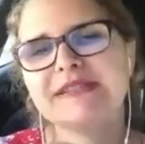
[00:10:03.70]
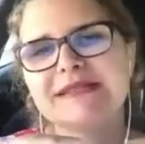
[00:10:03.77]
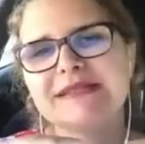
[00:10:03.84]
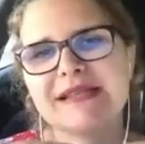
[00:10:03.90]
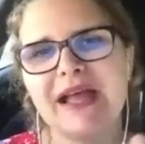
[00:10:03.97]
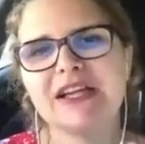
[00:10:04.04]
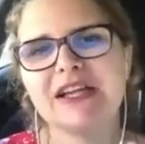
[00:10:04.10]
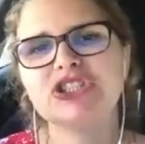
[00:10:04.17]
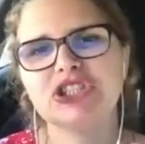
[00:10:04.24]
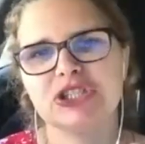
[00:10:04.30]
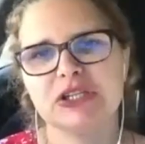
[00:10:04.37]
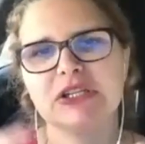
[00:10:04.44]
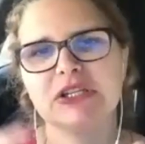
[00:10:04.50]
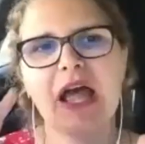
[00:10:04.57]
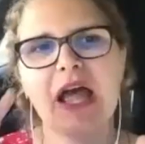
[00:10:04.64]

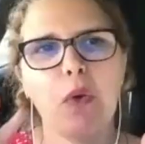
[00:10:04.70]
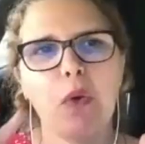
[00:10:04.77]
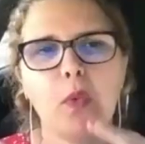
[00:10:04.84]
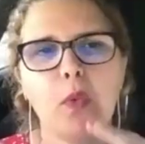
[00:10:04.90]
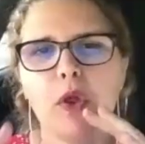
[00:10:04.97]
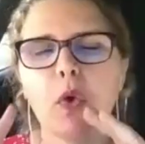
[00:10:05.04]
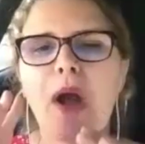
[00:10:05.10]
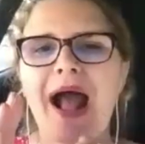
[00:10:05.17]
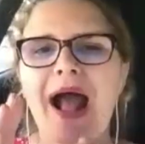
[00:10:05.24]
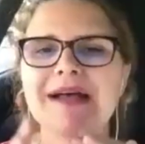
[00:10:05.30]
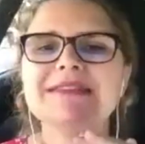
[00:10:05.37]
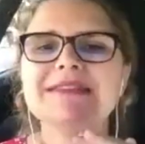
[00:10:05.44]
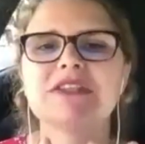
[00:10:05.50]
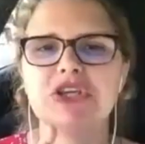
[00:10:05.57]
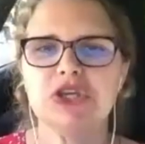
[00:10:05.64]
session, I will
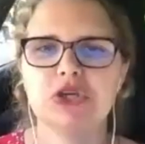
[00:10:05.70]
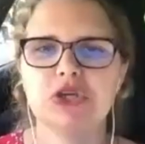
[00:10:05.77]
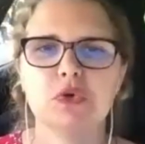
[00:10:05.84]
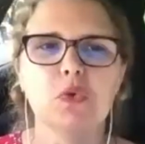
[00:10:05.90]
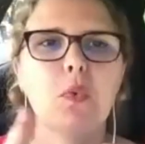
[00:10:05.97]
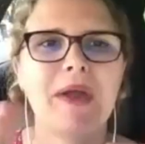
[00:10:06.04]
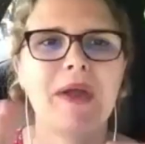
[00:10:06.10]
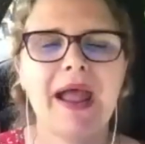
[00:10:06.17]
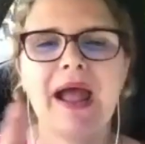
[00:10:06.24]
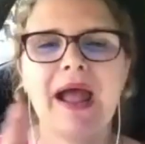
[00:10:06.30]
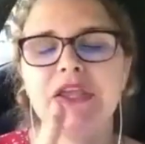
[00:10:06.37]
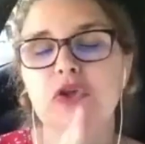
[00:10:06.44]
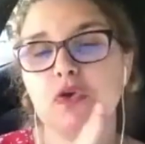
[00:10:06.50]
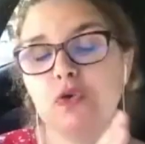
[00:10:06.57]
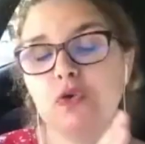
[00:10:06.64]
ask you, where are
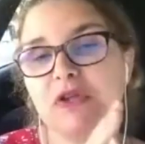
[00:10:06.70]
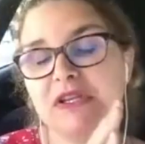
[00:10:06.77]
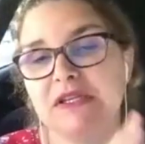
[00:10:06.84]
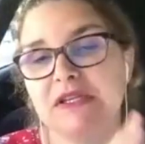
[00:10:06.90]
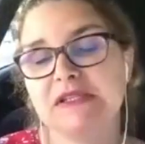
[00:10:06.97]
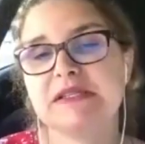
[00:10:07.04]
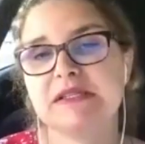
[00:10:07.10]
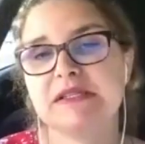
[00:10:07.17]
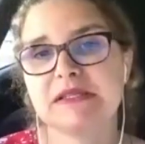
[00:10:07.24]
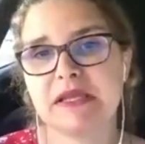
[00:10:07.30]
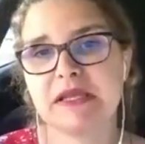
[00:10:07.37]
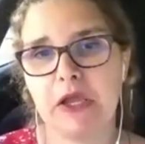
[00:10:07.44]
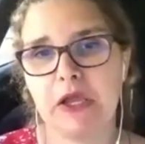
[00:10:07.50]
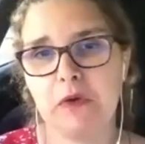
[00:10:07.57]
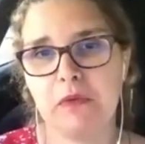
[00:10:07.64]
you in this
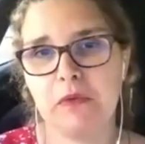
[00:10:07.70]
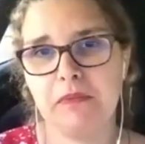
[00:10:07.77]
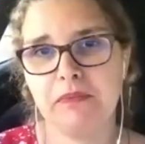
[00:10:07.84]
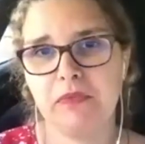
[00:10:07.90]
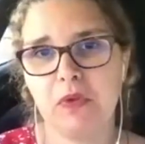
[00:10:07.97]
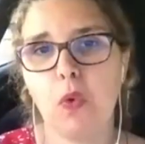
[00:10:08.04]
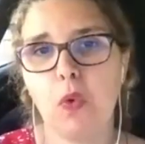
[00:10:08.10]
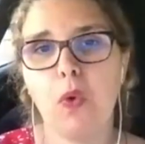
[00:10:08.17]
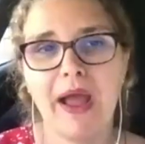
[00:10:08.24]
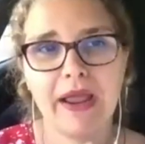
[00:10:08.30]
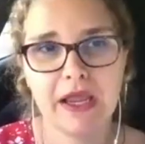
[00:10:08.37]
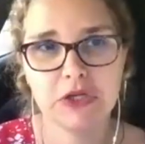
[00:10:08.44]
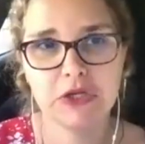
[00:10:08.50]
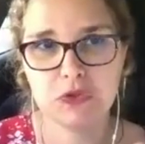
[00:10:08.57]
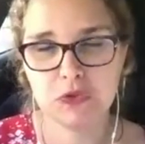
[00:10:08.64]
scale? Why I
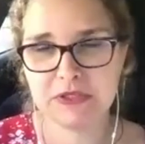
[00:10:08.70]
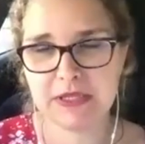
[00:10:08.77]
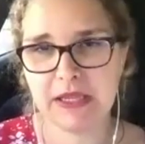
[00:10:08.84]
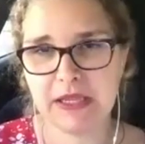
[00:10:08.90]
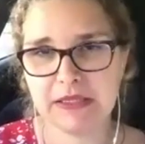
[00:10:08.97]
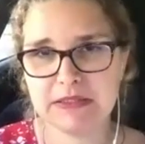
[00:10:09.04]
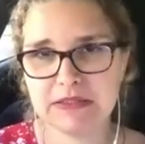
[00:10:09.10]
do that?